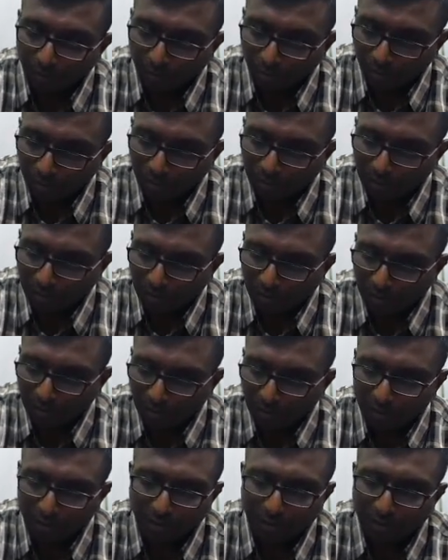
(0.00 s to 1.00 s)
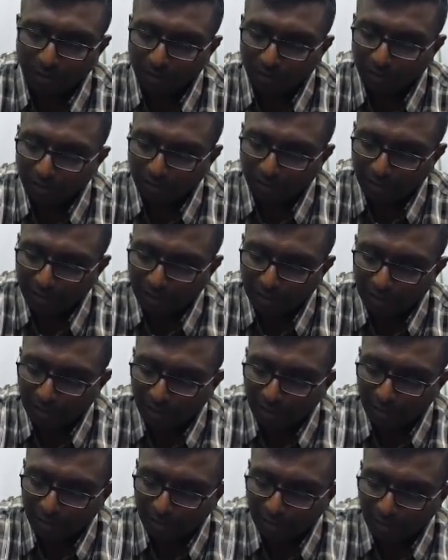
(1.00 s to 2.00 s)
Okay, na? right this has
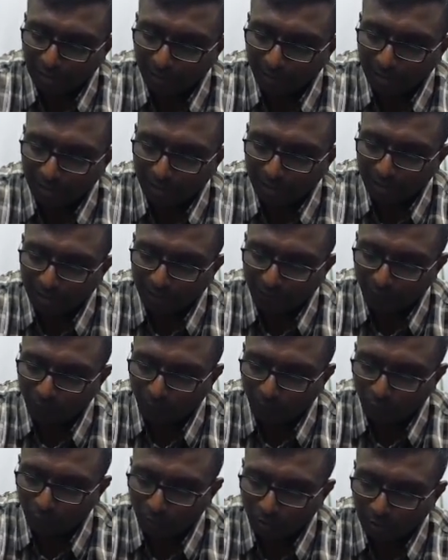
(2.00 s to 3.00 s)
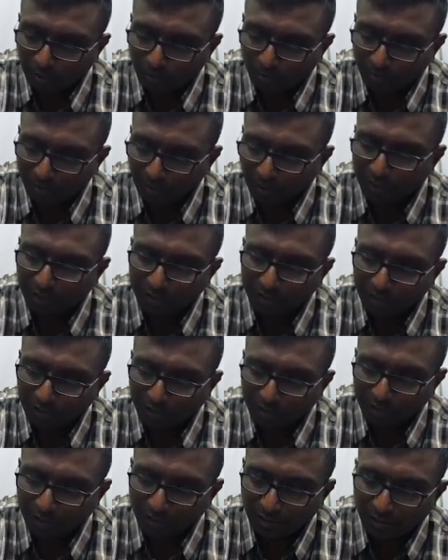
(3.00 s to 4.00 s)
another subsidiary for something like
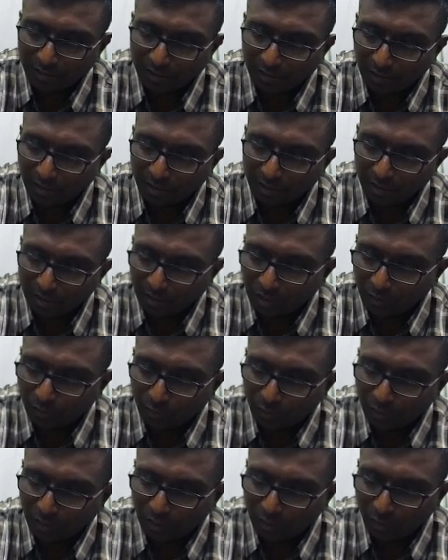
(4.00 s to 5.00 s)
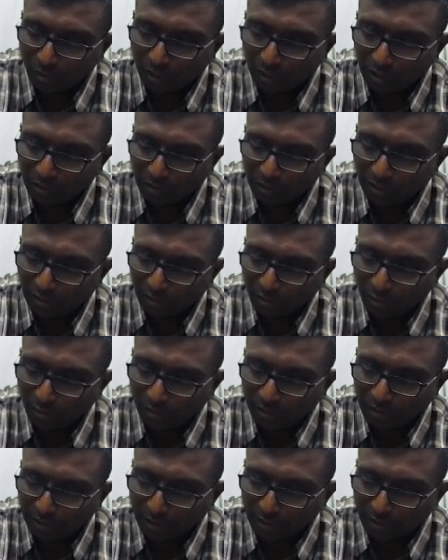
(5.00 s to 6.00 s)
that right we have got an
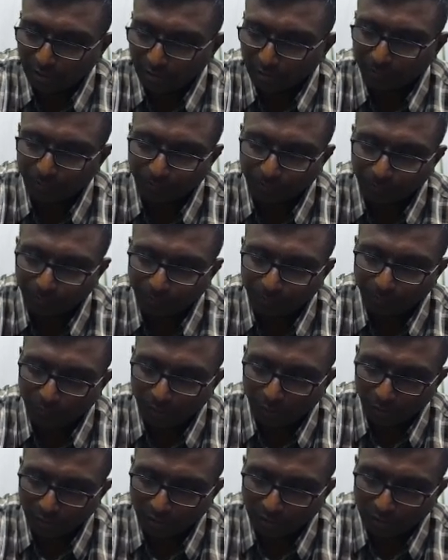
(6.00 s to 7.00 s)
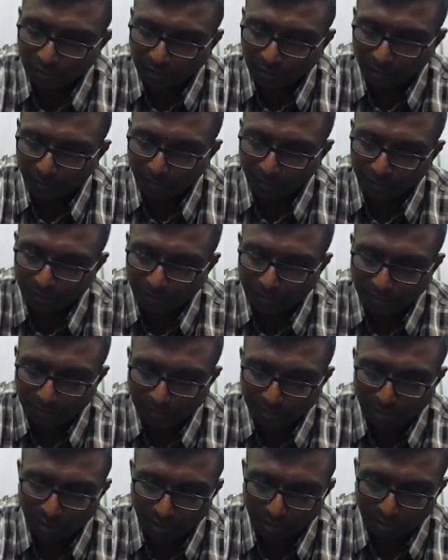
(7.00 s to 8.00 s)
associate okay this company
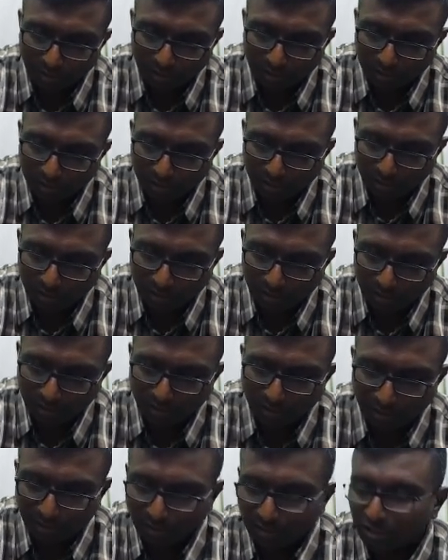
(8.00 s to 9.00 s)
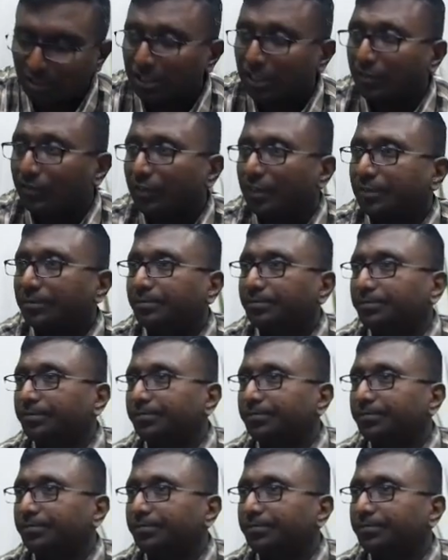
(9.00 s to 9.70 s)
has got a journal jv